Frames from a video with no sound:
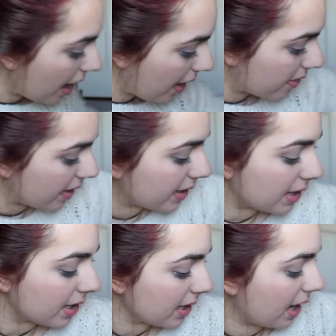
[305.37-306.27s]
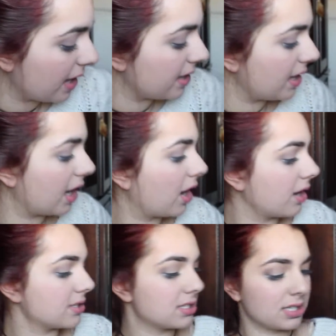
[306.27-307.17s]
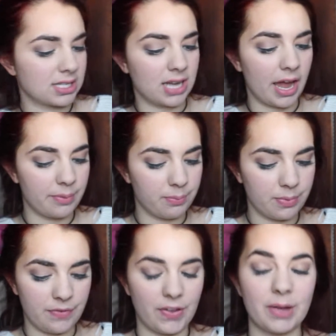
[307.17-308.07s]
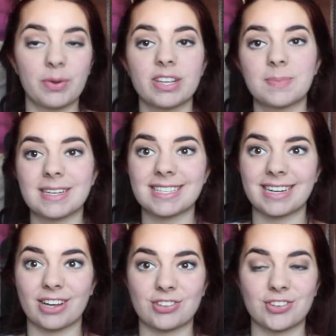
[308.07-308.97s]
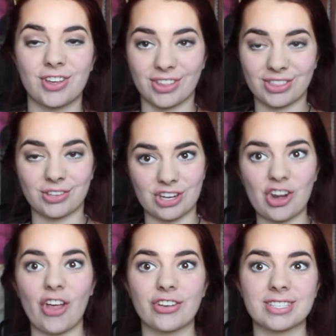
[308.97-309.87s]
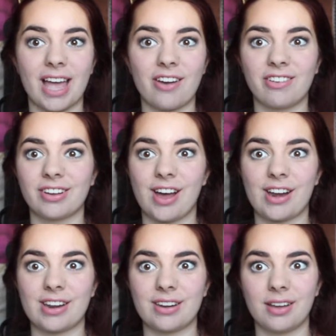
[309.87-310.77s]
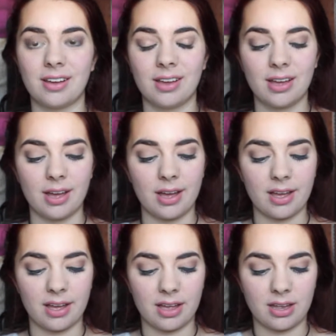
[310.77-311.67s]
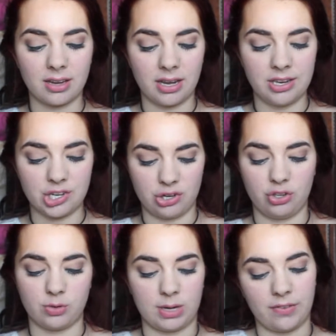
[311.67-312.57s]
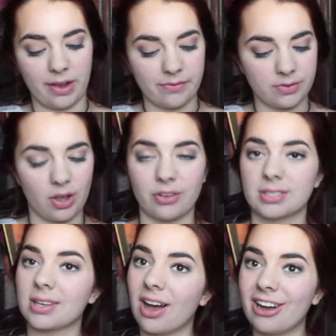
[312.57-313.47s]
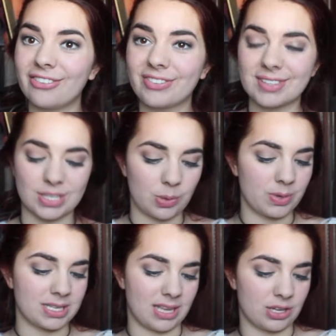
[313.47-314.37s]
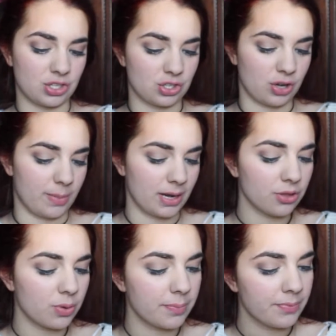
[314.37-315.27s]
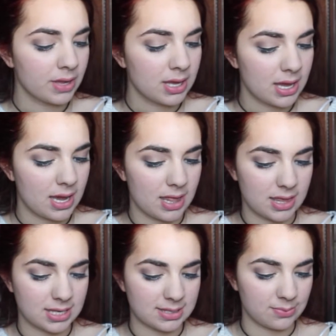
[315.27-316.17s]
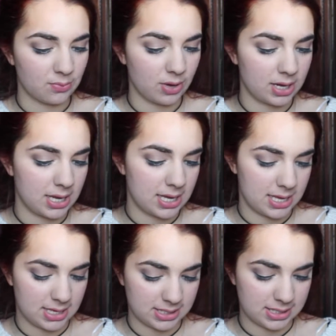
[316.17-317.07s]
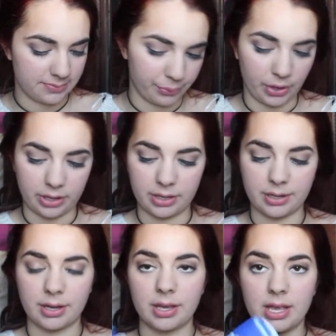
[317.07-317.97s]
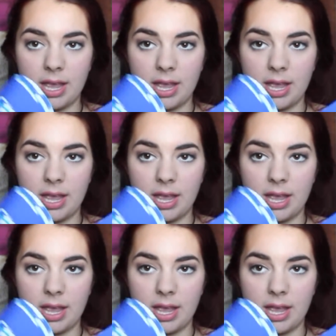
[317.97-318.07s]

And then I got, because I, if I would have spent an extra $30, I would have gotten an additional $25 off. So we decided just to grab another one. And this one is Brook.